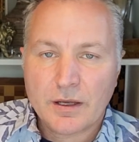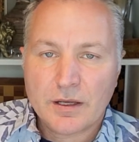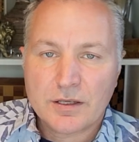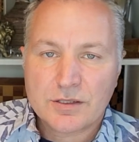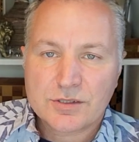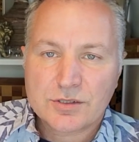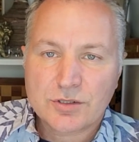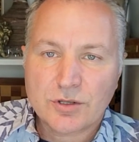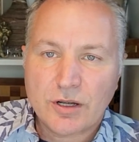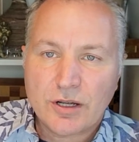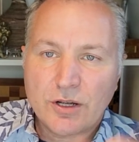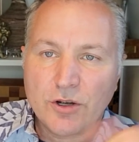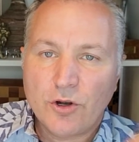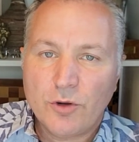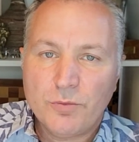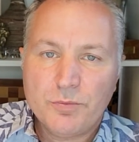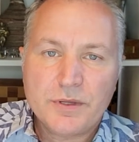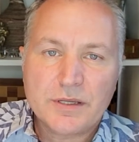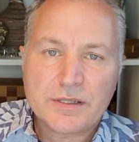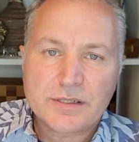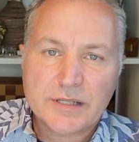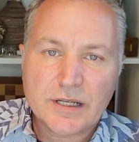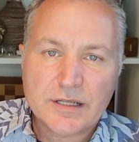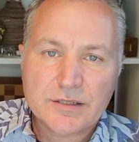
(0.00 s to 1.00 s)
So I hope
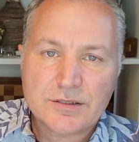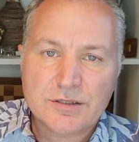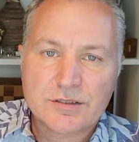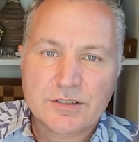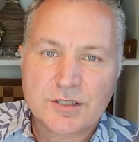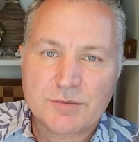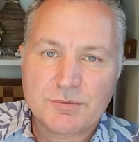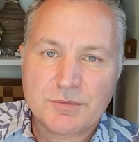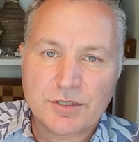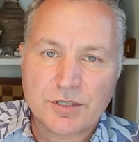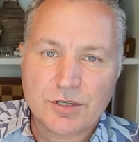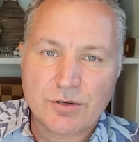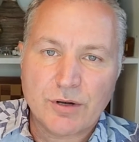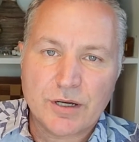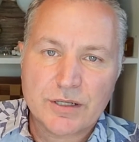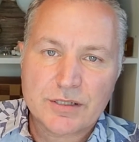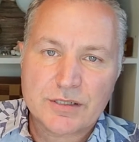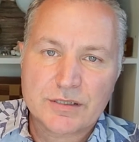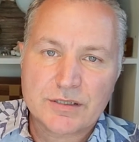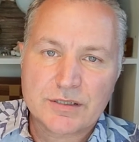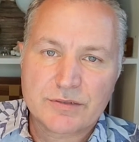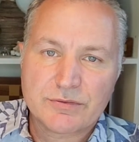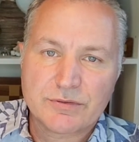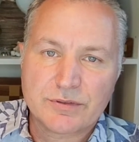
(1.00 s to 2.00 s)
this answered some of your
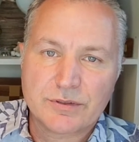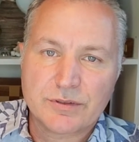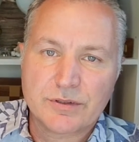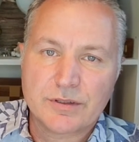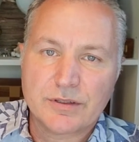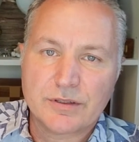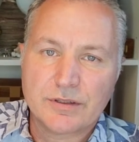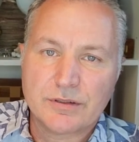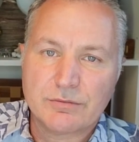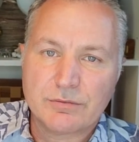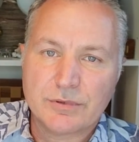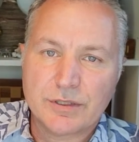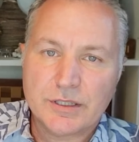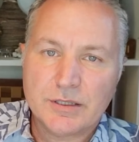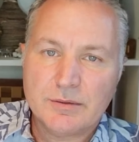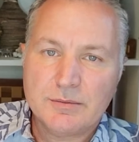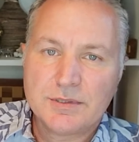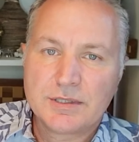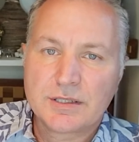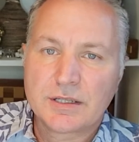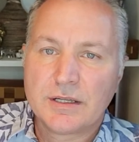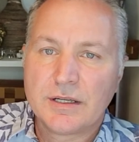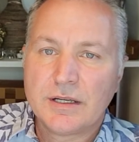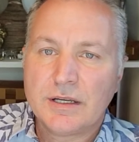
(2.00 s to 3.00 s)
questions for the
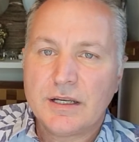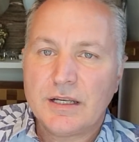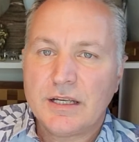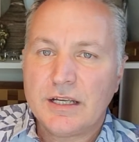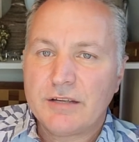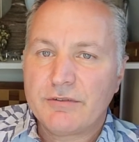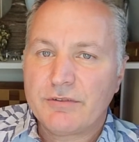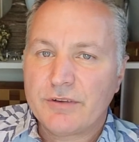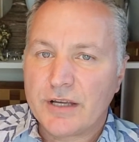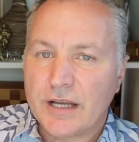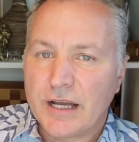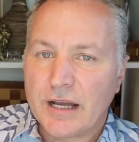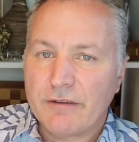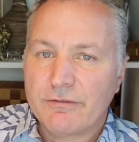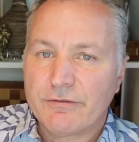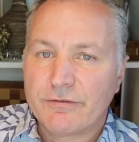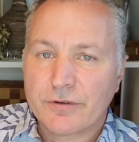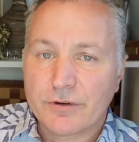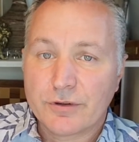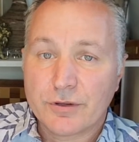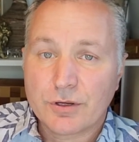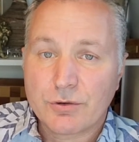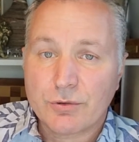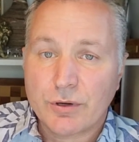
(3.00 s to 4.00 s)
ribs. If you have
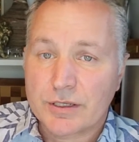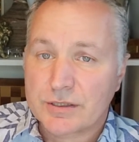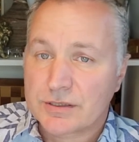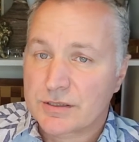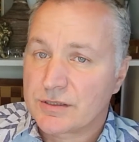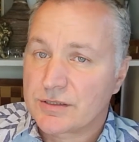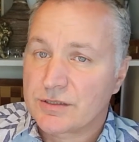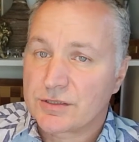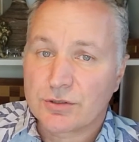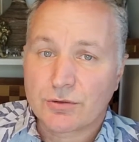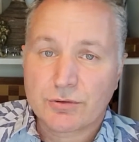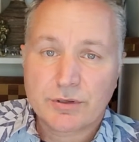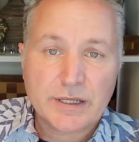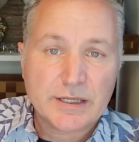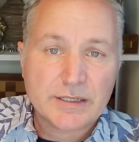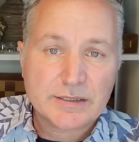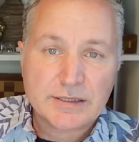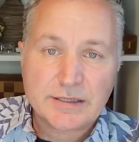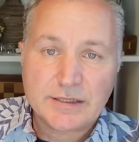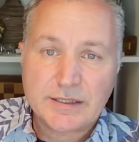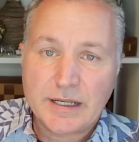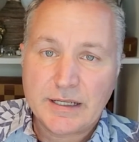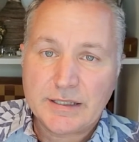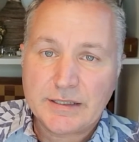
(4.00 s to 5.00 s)
further questions, don't
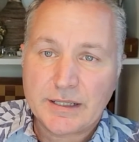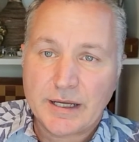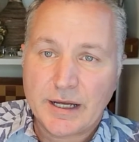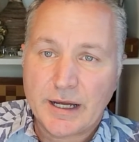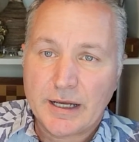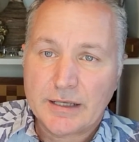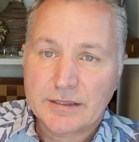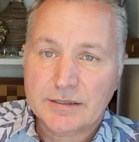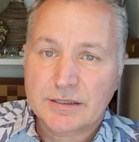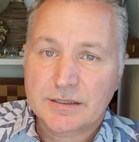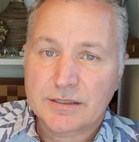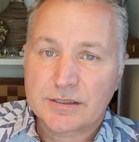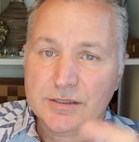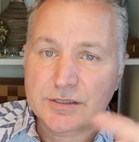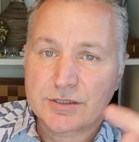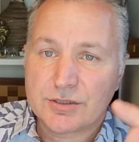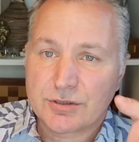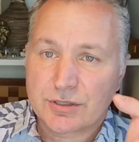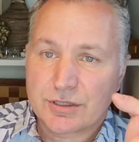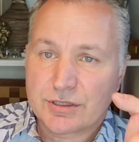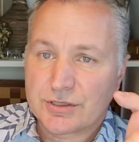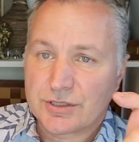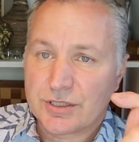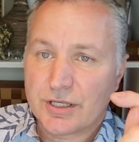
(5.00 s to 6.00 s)
hesitate to ask us. You
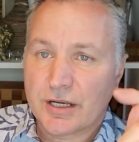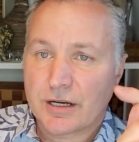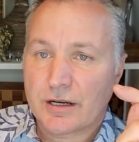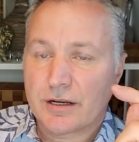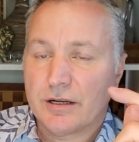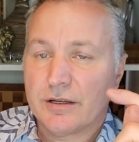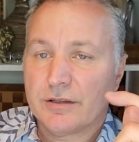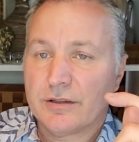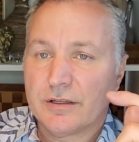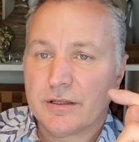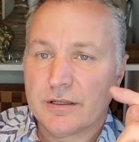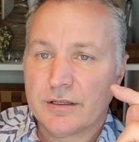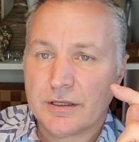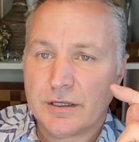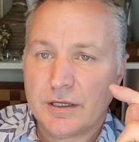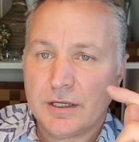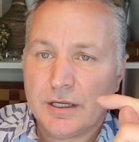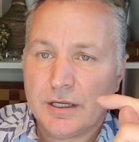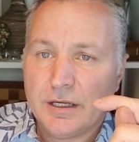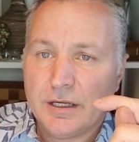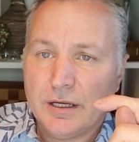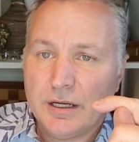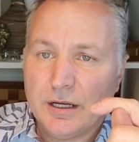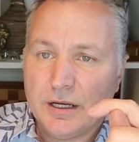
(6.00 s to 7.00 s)
can check on the
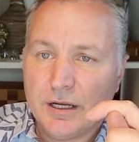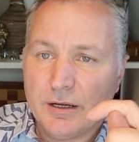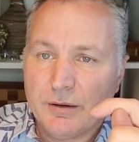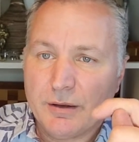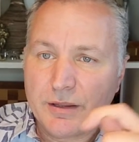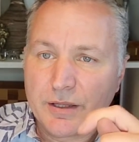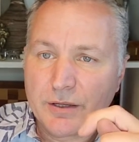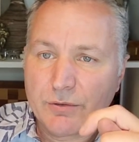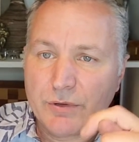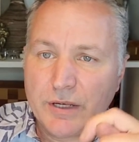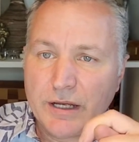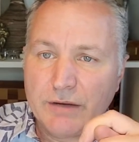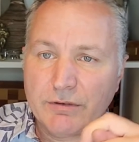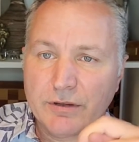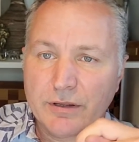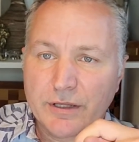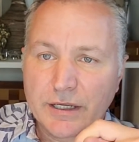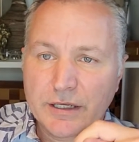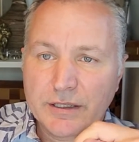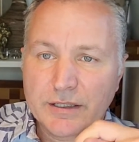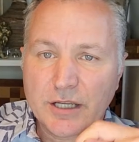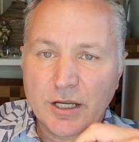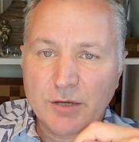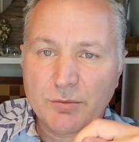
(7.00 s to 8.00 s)
I think we have a
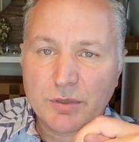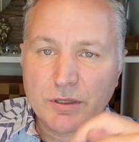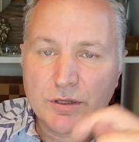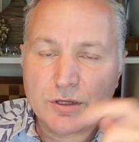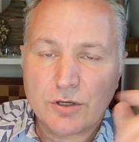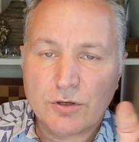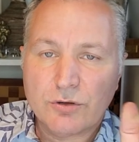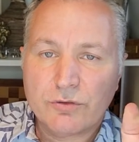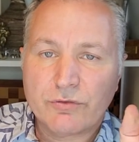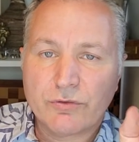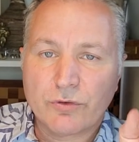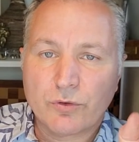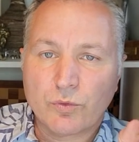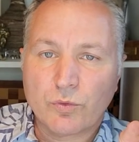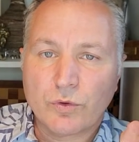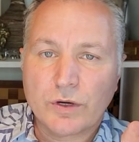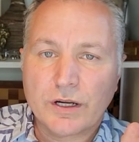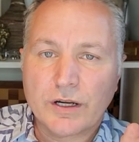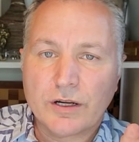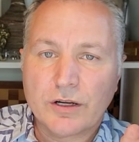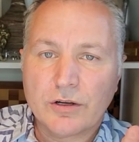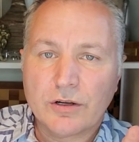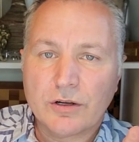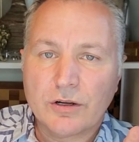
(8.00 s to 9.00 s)
link down below for
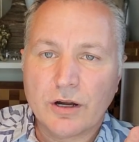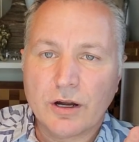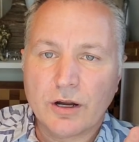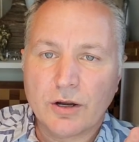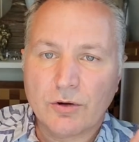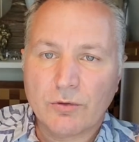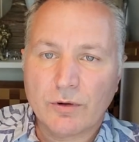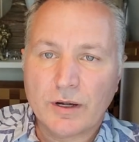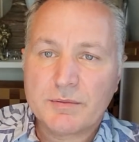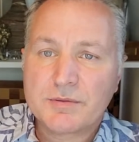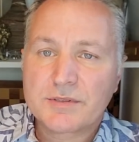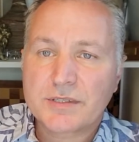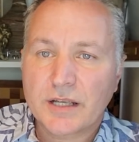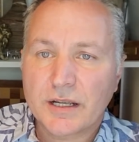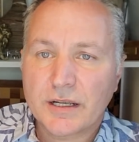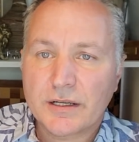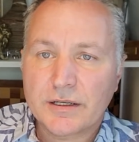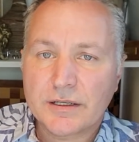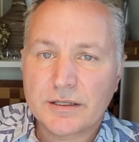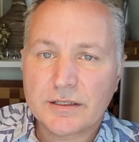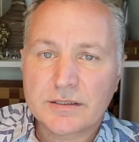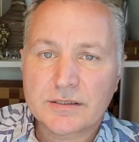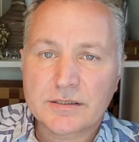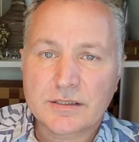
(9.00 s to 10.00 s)
where our website
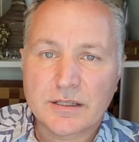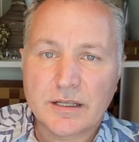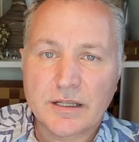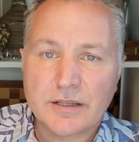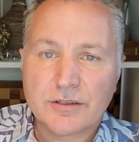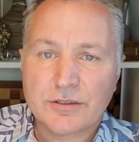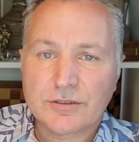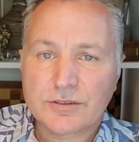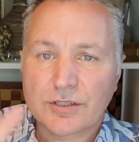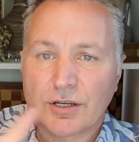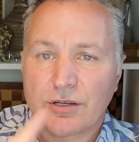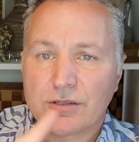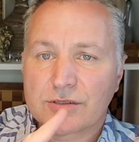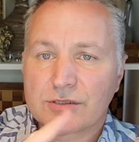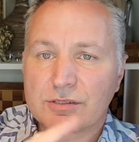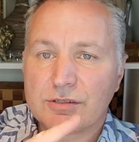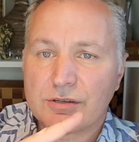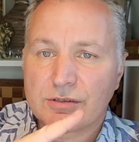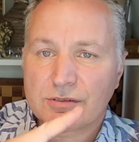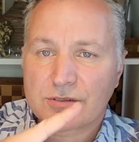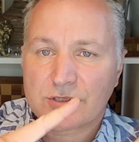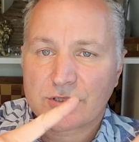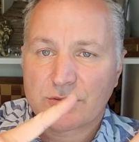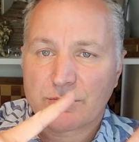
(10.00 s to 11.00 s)
is, and there's
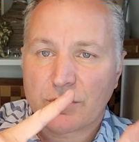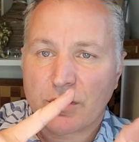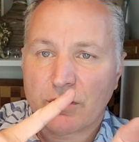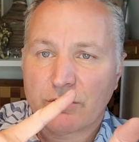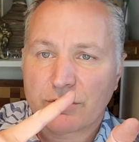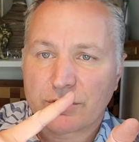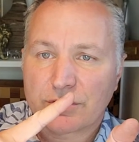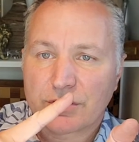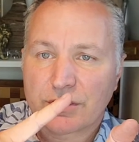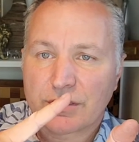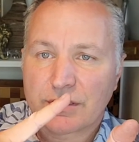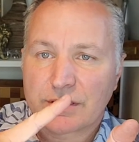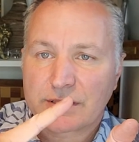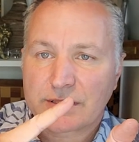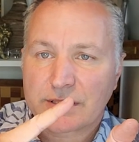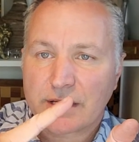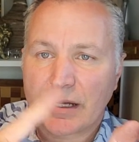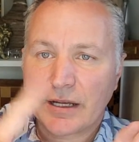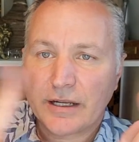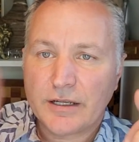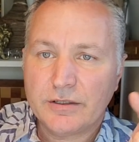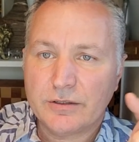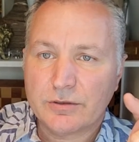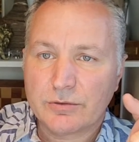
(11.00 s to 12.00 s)
also some over to the
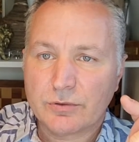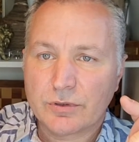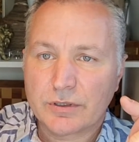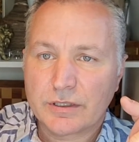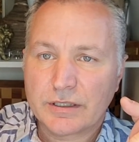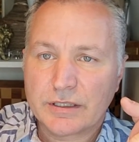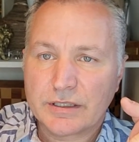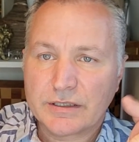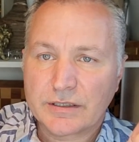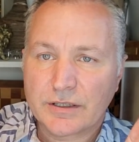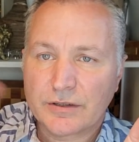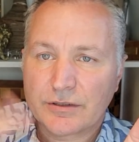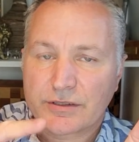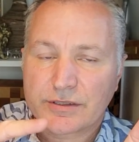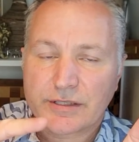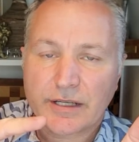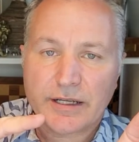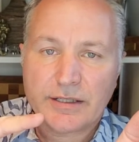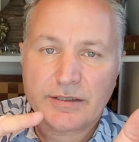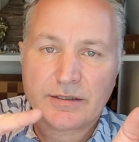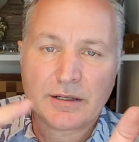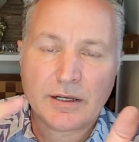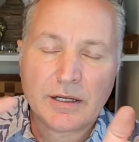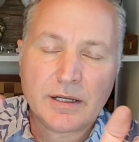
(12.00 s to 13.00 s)
side or one of these other
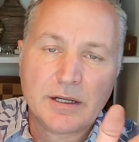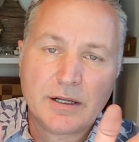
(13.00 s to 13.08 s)
sites.